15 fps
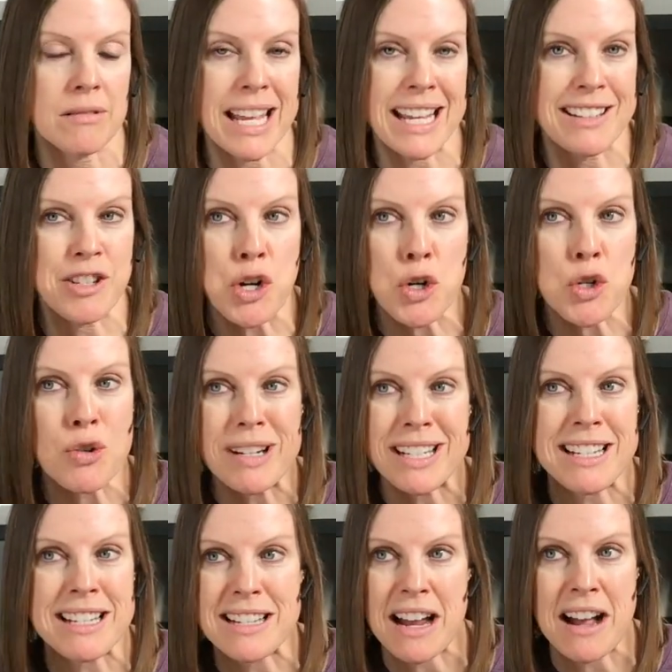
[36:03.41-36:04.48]
Like
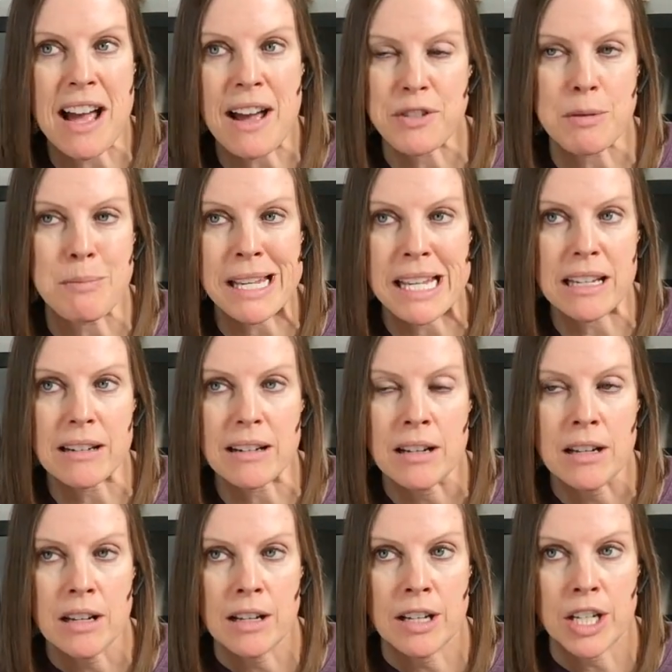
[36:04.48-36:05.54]
nurturing does not have to mean,
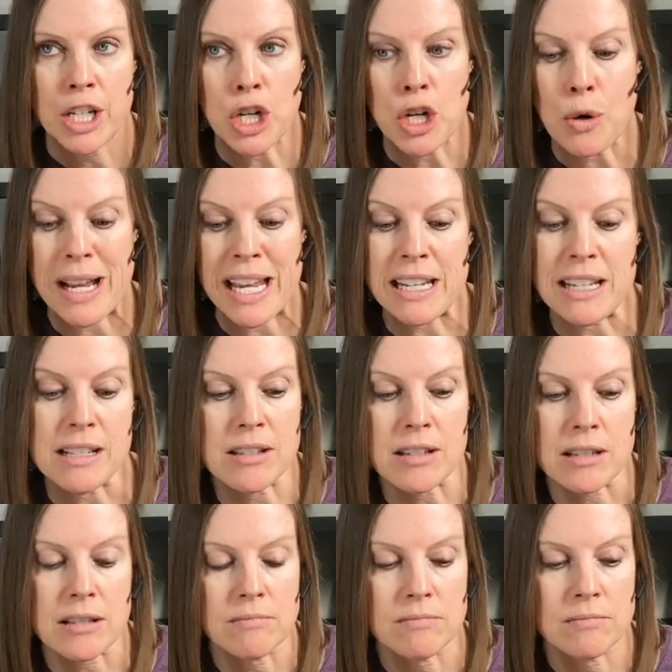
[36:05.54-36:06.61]
you know, it
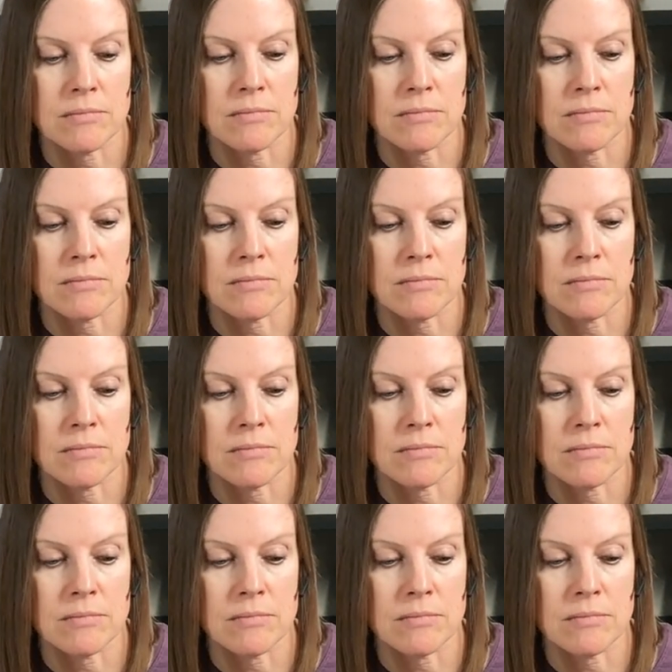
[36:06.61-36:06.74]
is